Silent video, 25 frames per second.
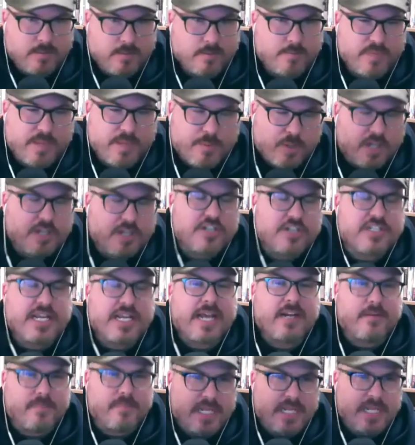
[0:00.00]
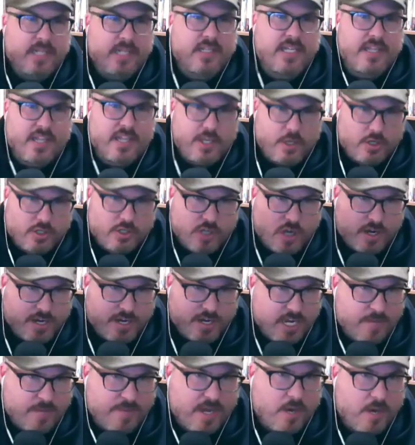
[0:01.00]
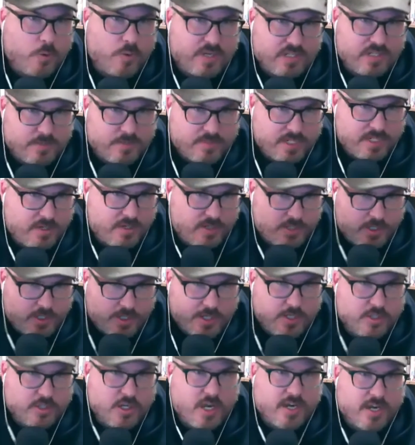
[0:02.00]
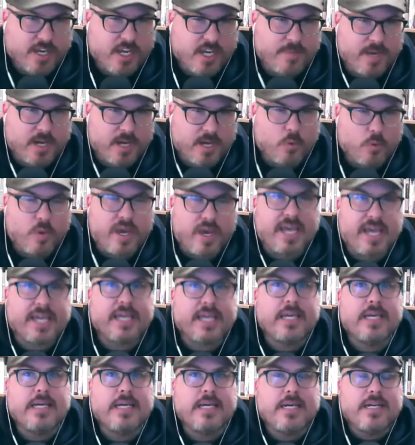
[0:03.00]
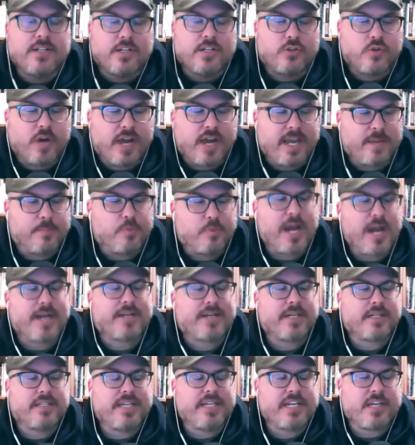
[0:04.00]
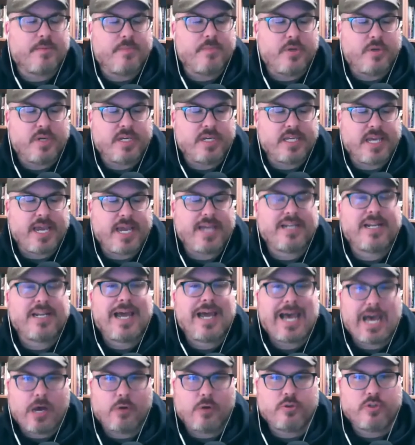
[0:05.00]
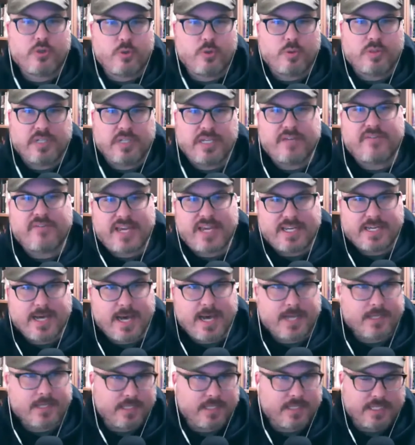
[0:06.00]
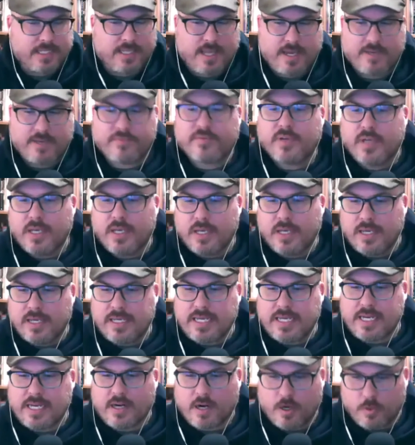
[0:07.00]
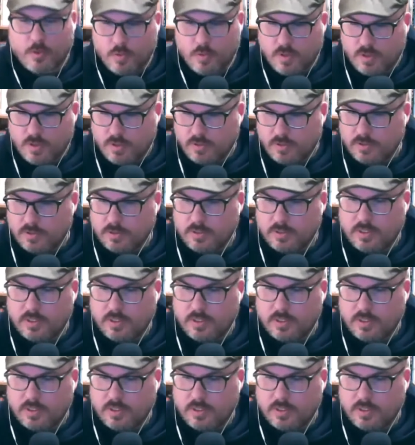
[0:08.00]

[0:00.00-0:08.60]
people understand immediately that you're talking about wisdom literature. You're talking about a way to try and practically communicate how to live a godly life in our world.